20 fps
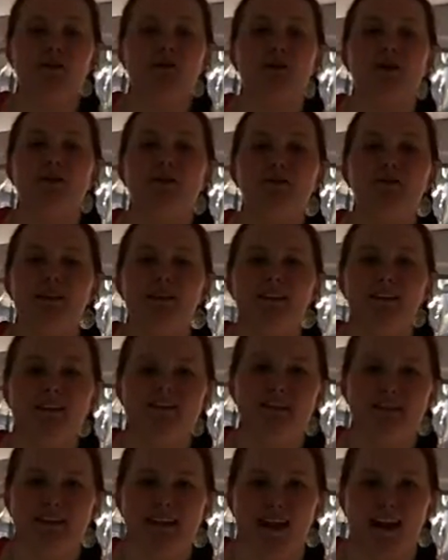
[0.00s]
Welcome to the
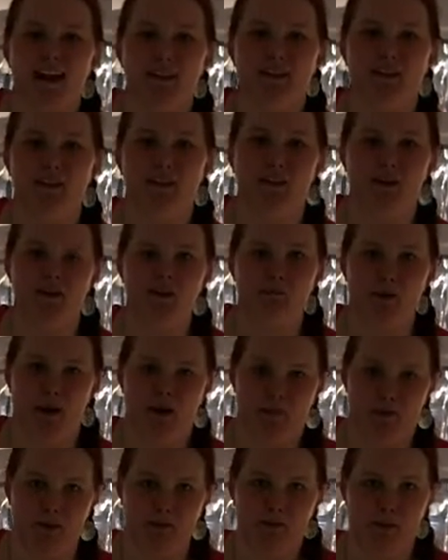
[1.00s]
inside of our
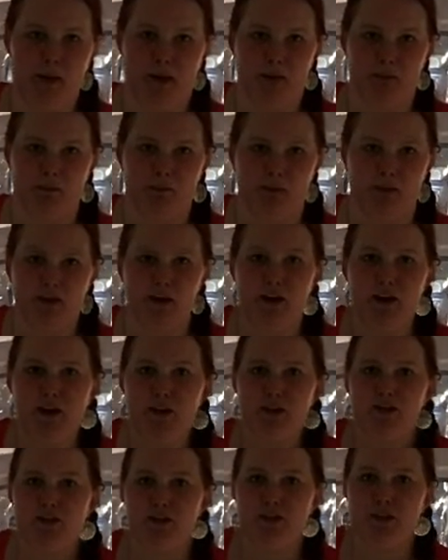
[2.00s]
pop-up camper.
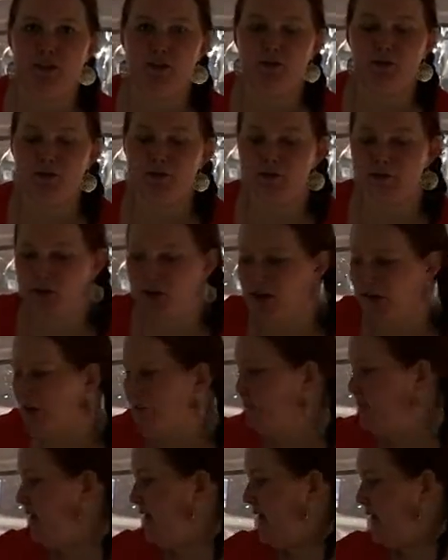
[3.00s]
So to start
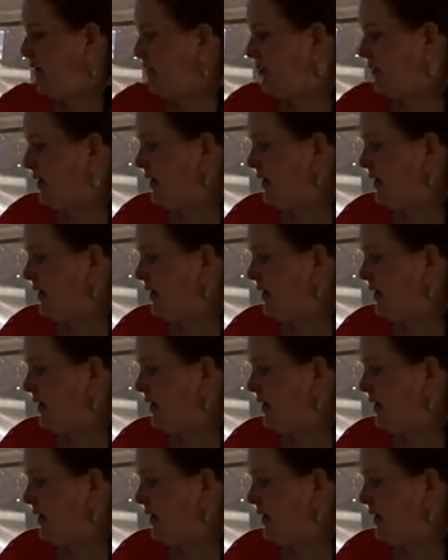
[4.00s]
off, we have